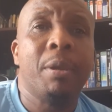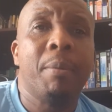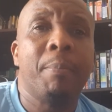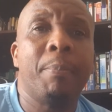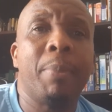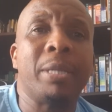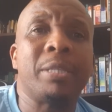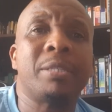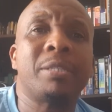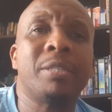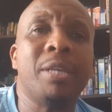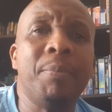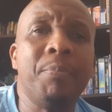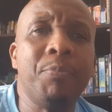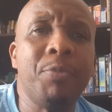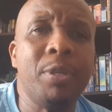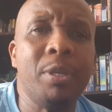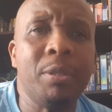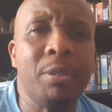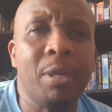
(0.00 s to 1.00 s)
But
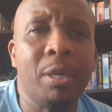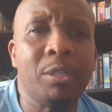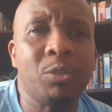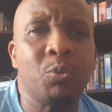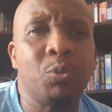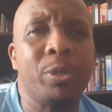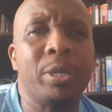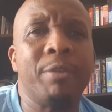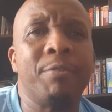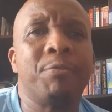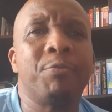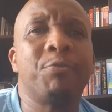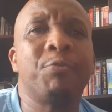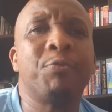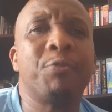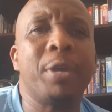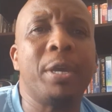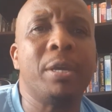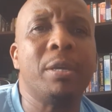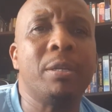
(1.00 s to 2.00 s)
something that we
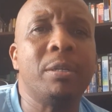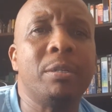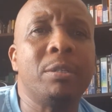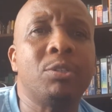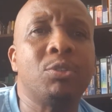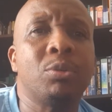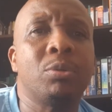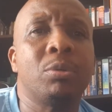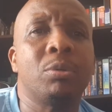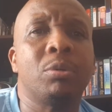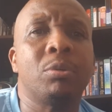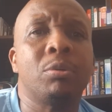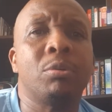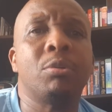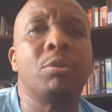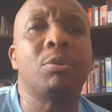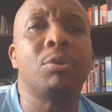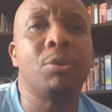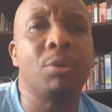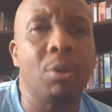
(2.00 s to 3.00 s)
fail to
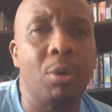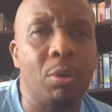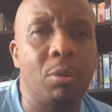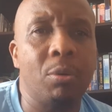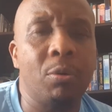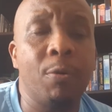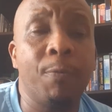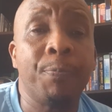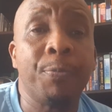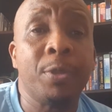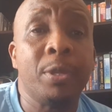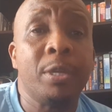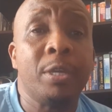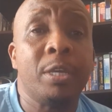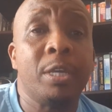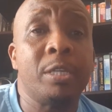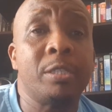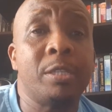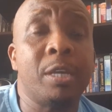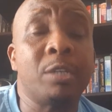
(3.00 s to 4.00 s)
know
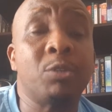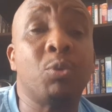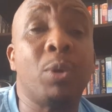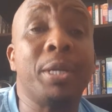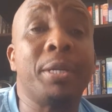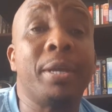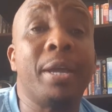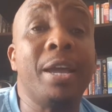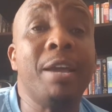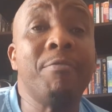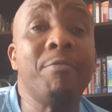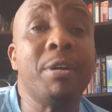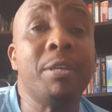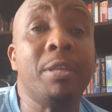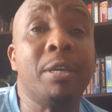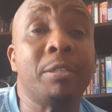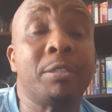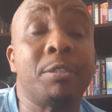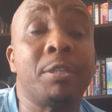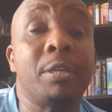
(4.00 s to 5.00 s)
is that whatever
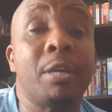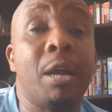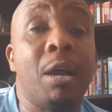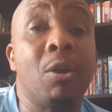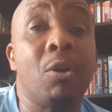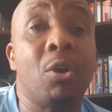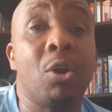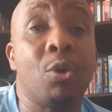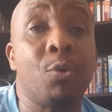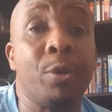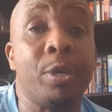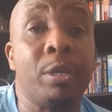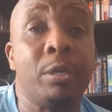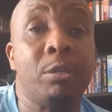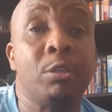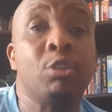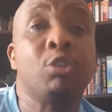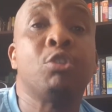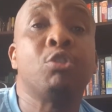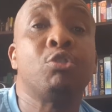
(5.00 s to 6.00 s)
that they are going
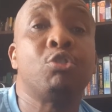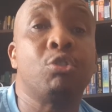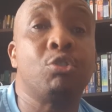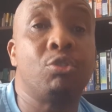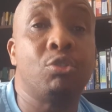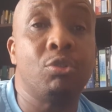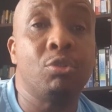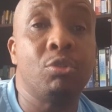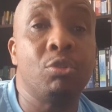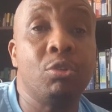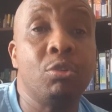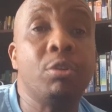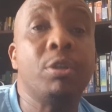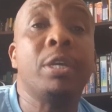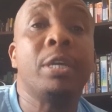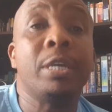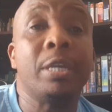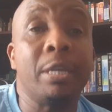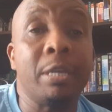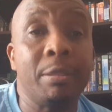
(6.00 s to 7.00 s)
to do
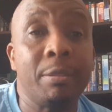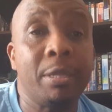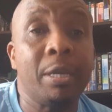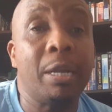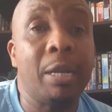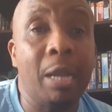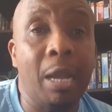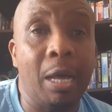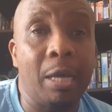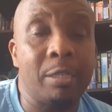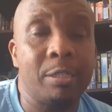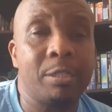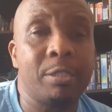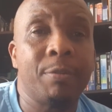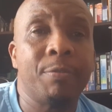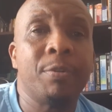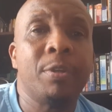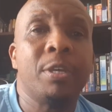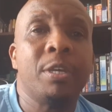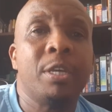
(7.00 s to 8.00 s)
in the class,
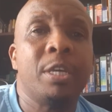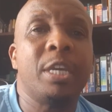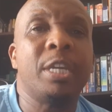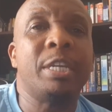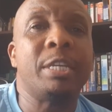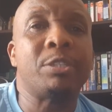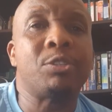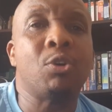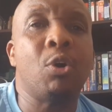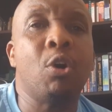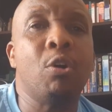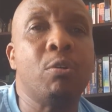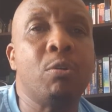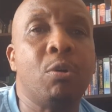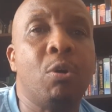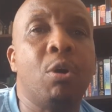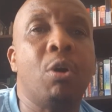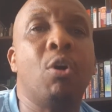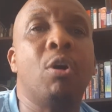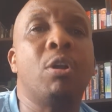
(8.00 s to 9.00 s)
it is
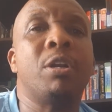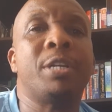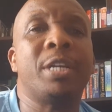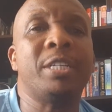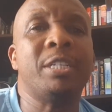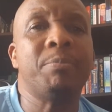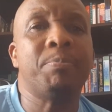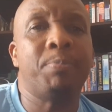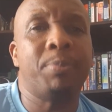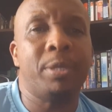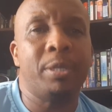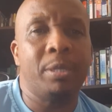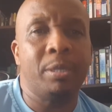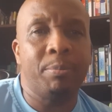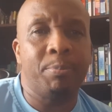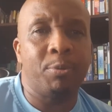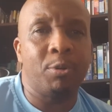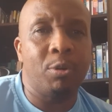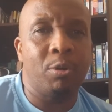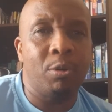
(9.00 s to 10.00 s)
already
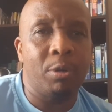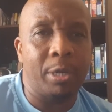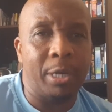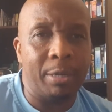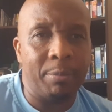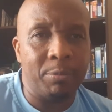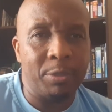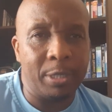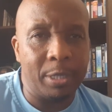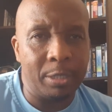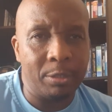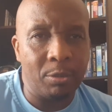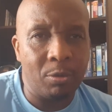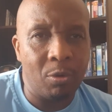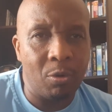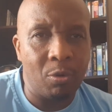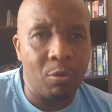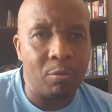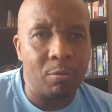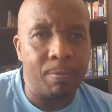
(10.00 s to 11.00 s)
pre-programmed at
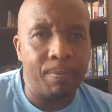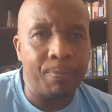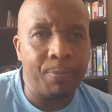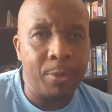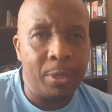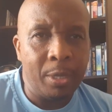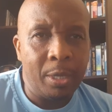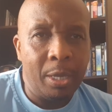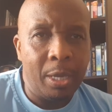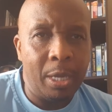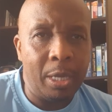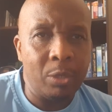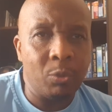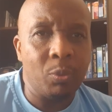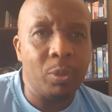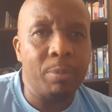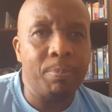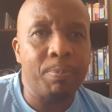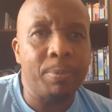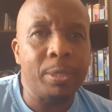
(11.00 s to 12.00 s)
home, and
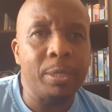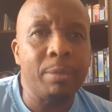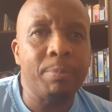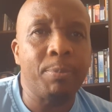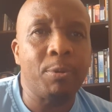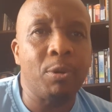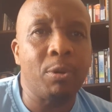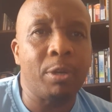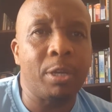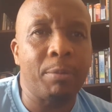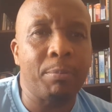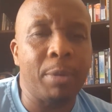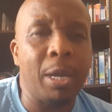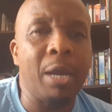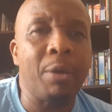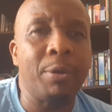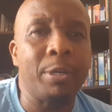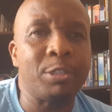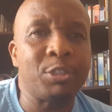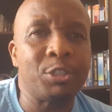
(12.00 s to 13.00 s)
we pre-program
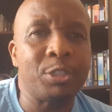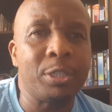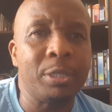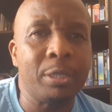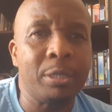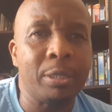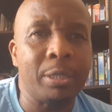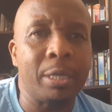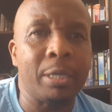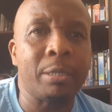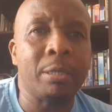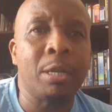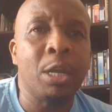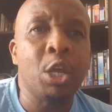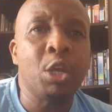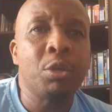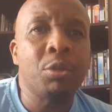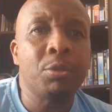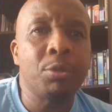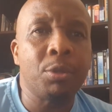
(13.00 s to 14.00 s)
our children
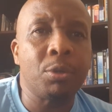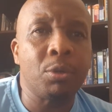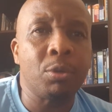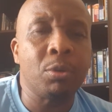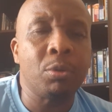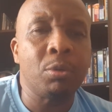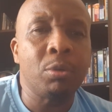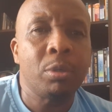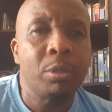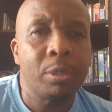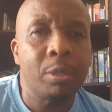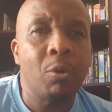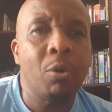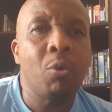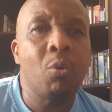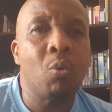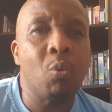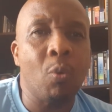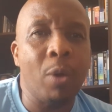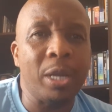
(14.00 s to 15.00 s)
through
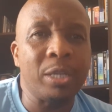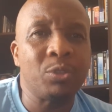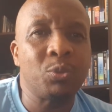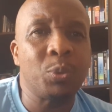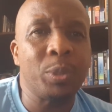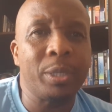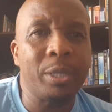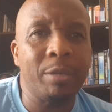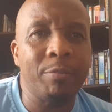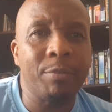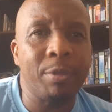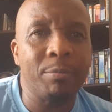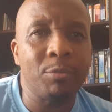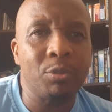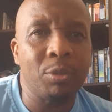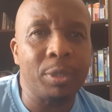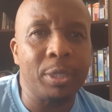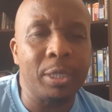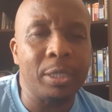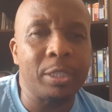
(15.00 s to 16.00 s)
what we give them
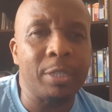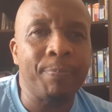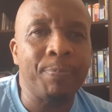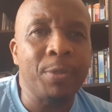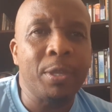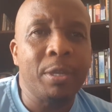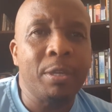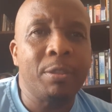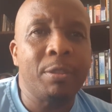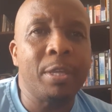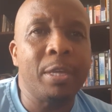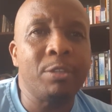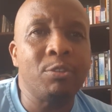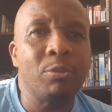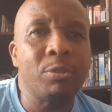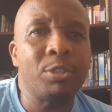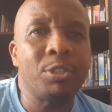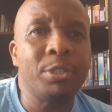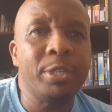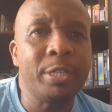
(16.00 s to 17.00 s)
to eat. The
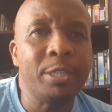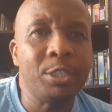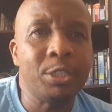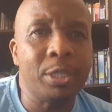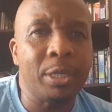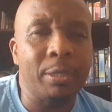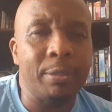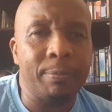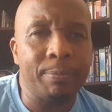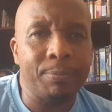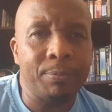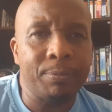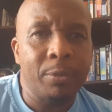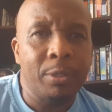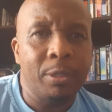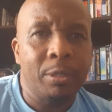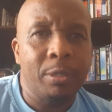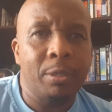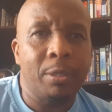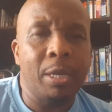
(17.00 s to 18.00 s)
nutrition
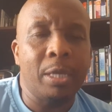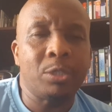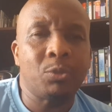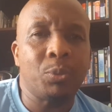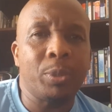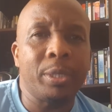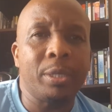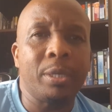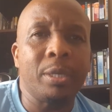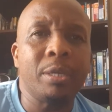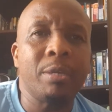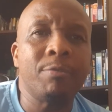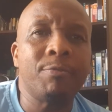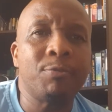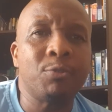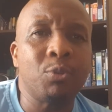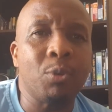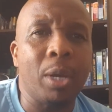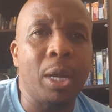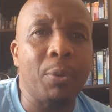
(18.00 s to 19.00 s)
that we give
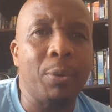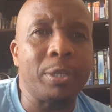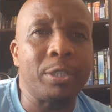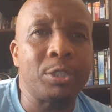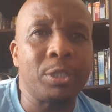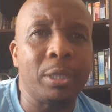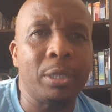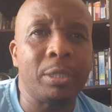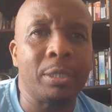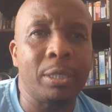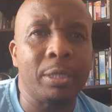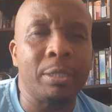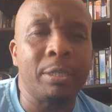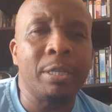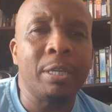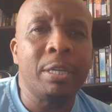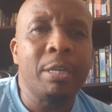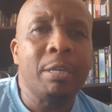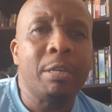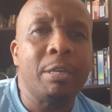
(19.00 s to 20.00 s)
to our children
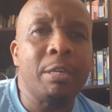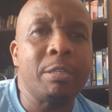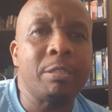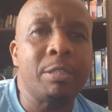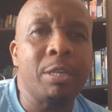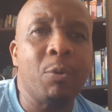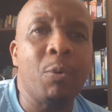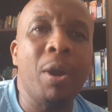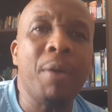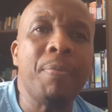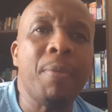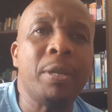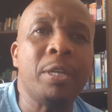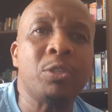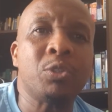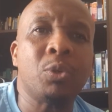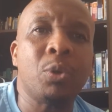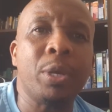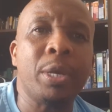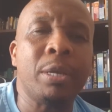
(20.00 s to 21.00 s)
is the one that is
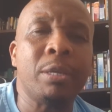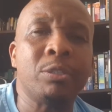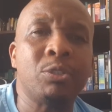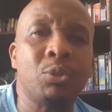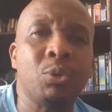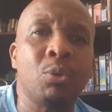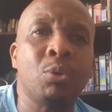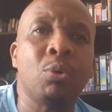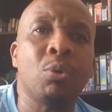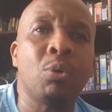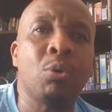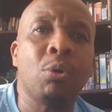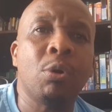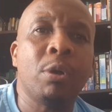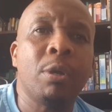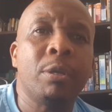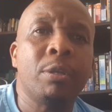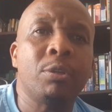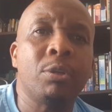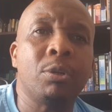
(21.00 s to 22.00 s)
going to,
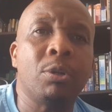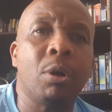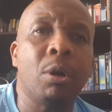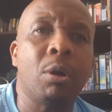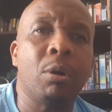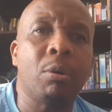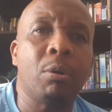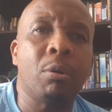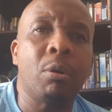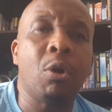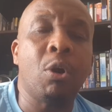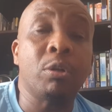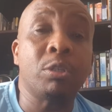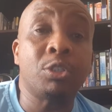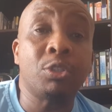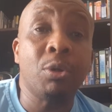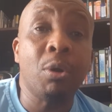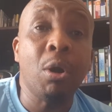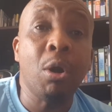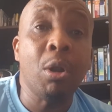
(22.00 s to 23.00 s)

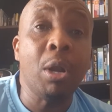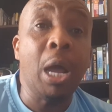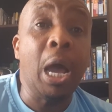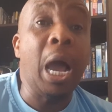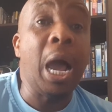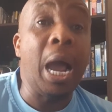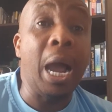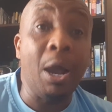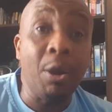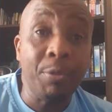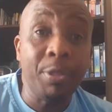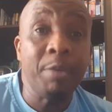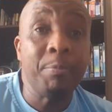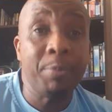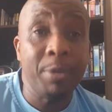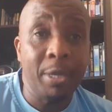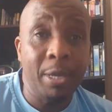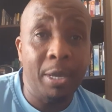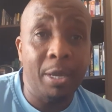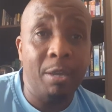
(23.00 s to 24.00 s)
control how they
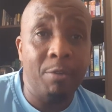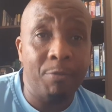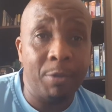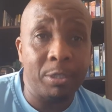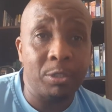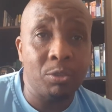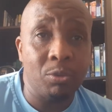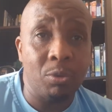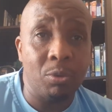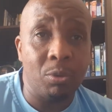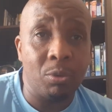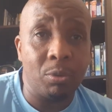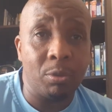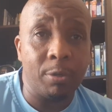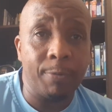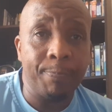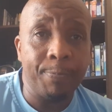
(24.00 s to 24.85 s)
behave at school.